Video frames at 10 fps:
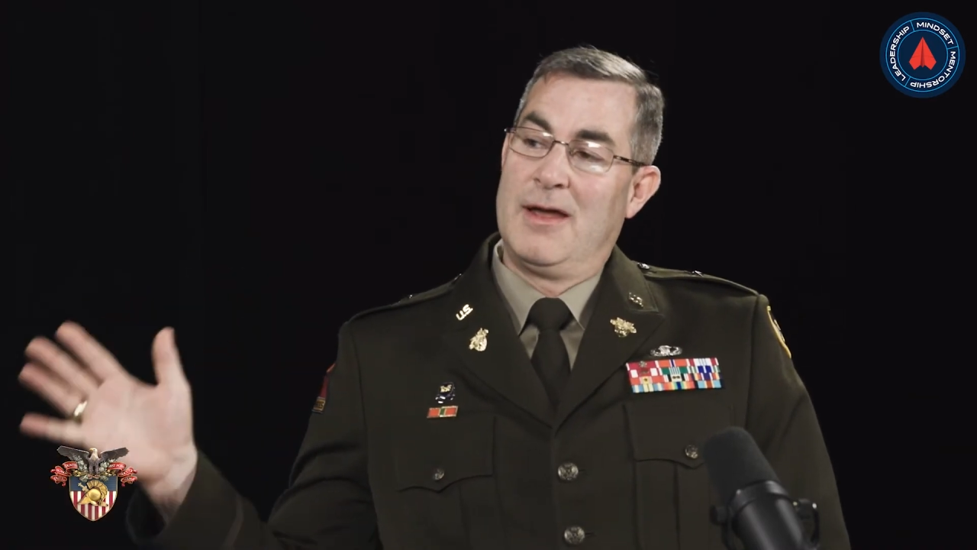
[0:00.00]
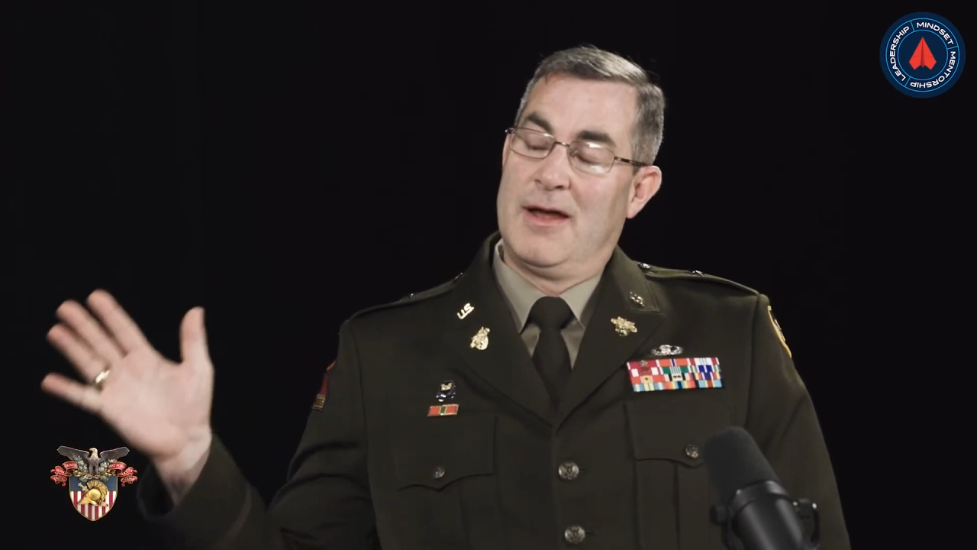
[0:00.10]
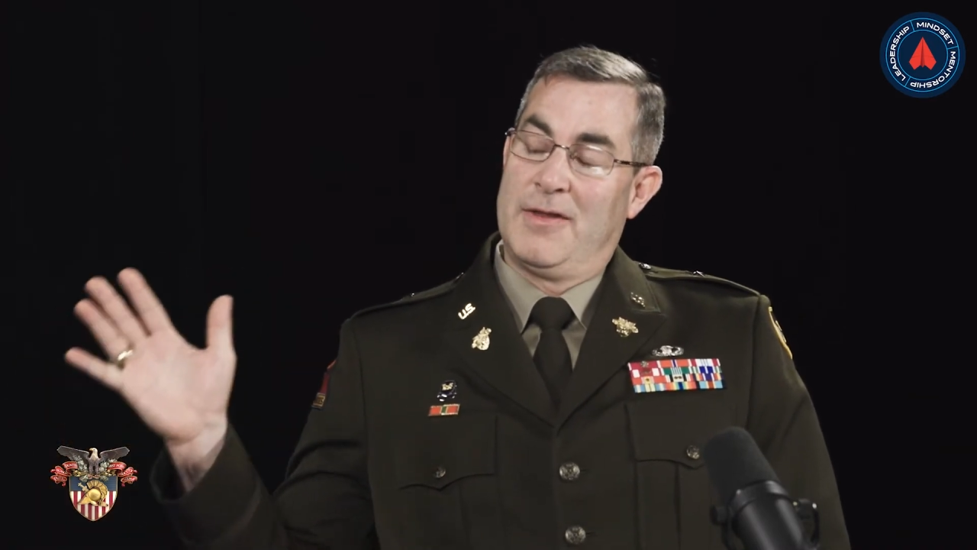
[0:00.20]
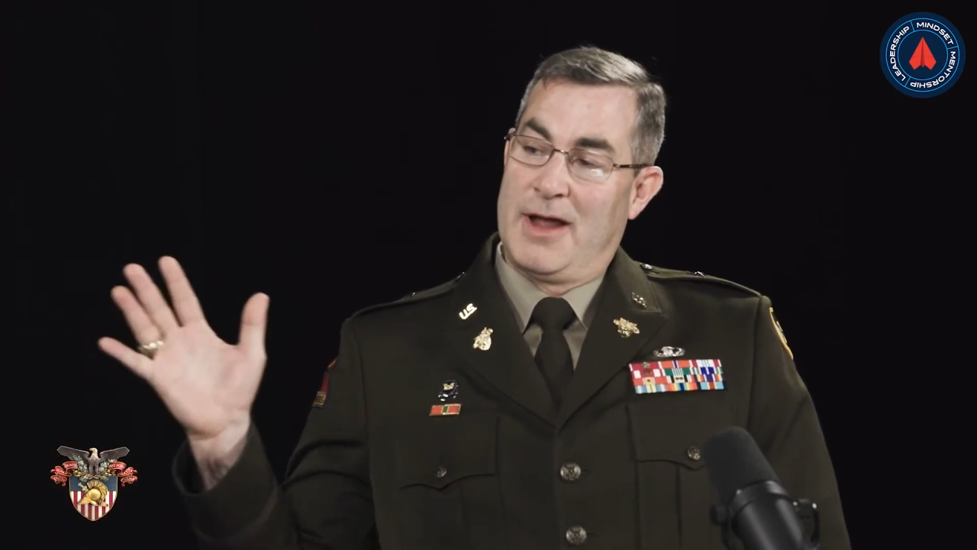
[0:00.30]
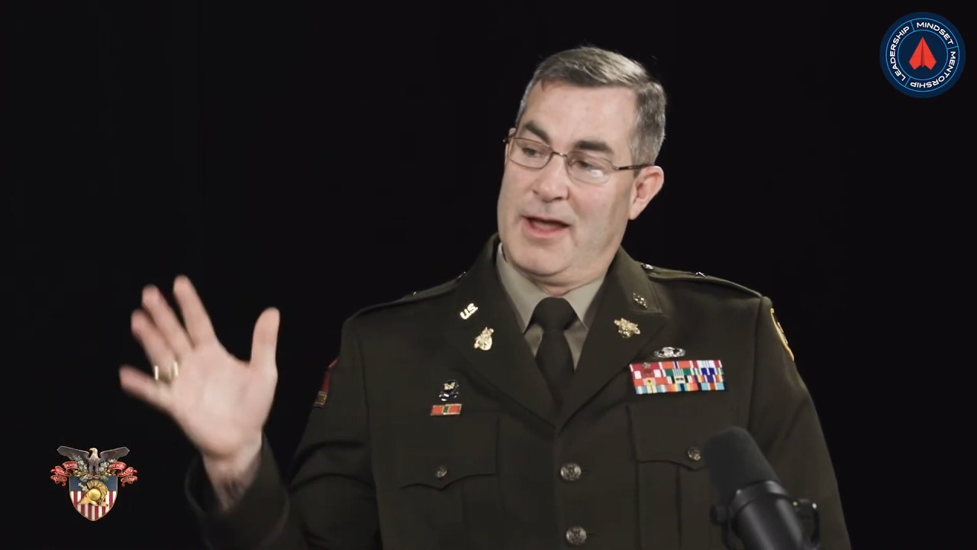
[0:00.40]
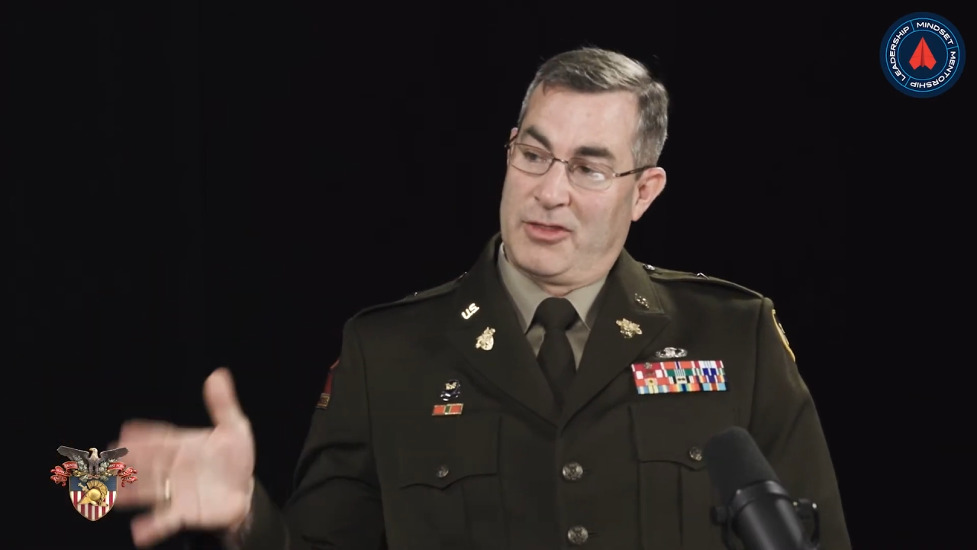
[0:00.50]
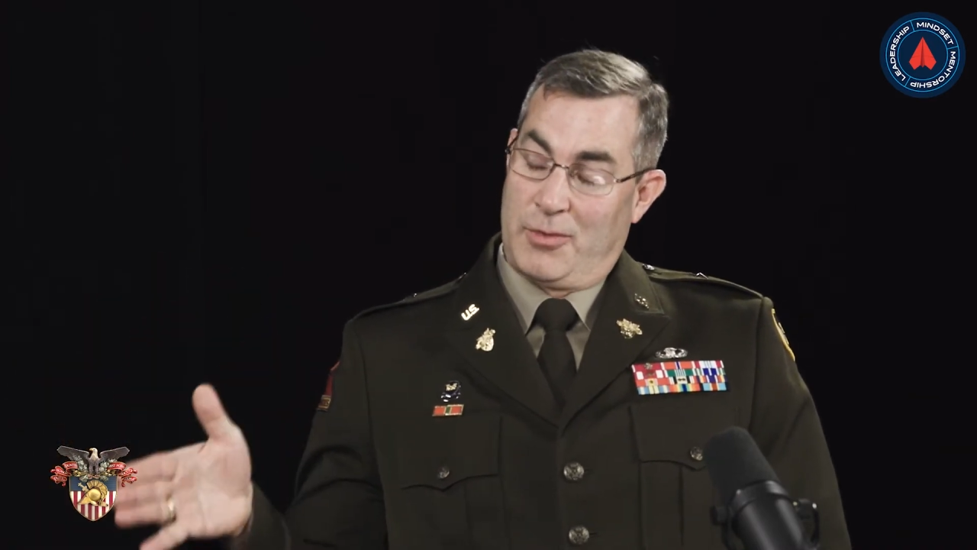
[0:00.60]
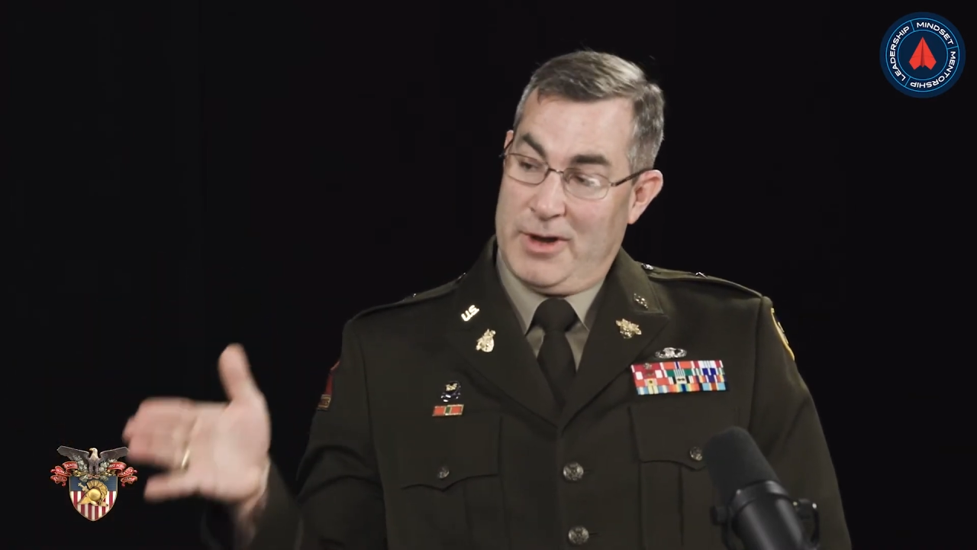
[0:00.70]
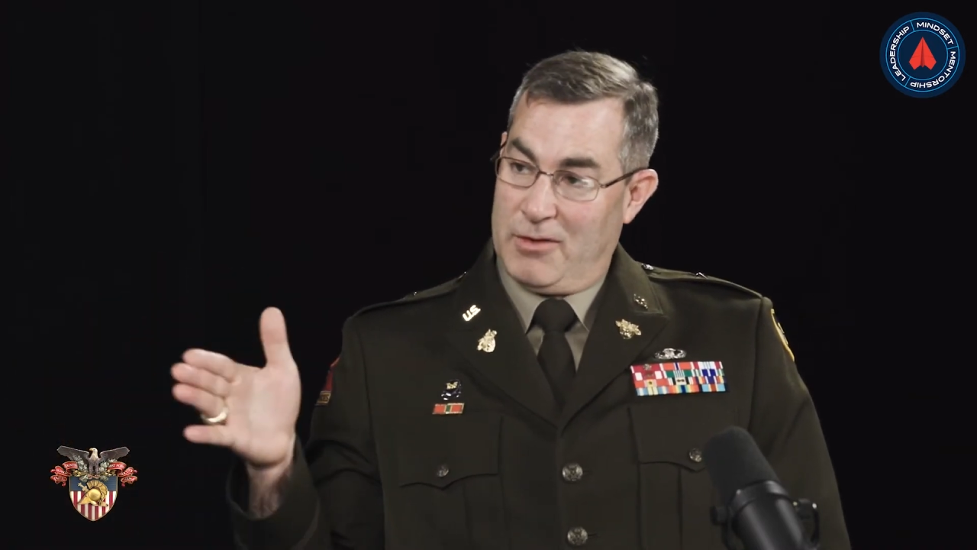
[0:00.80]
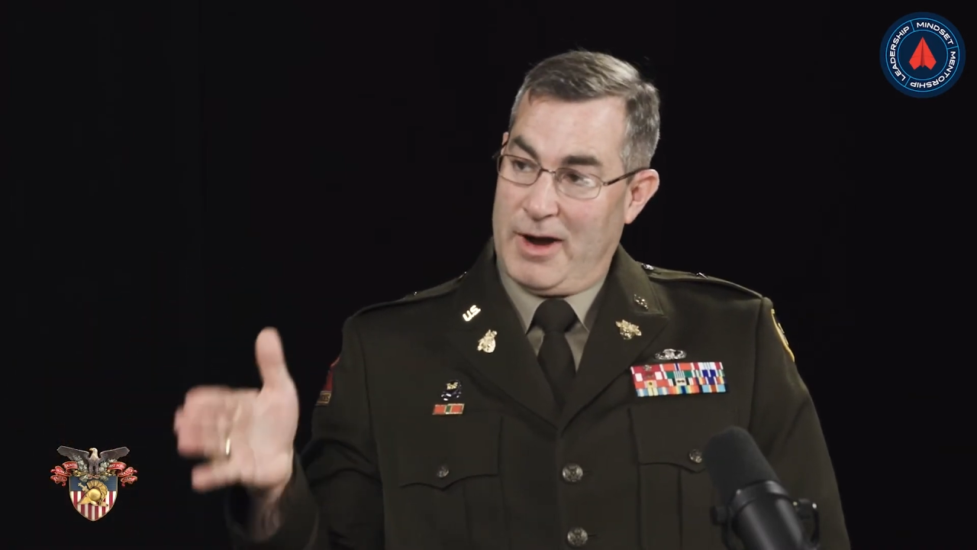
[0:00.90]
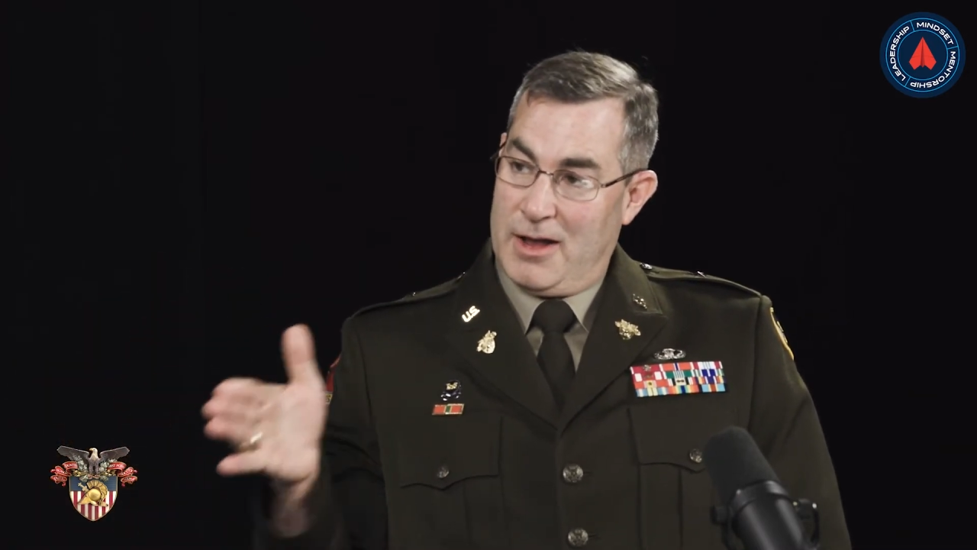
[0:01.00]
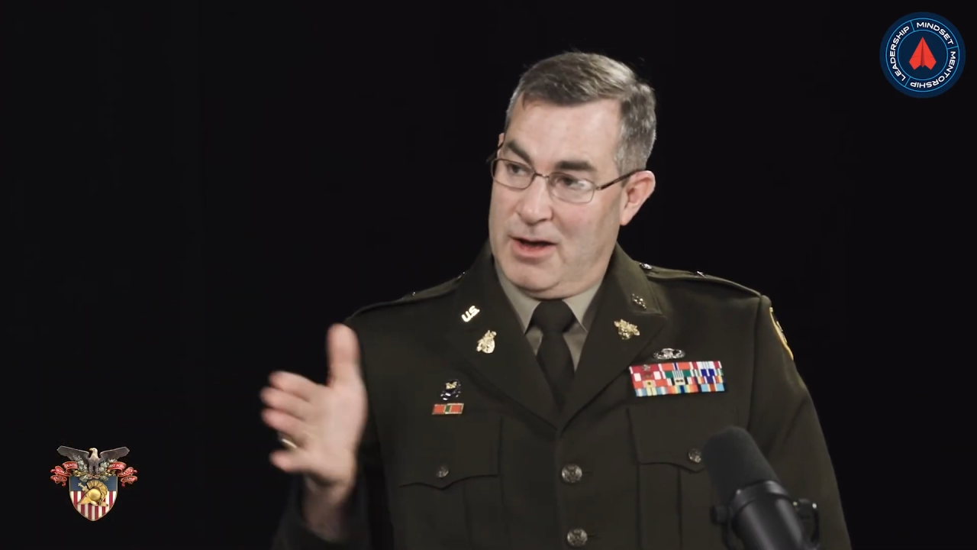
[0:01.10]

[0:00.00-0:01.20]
Then I had 3 great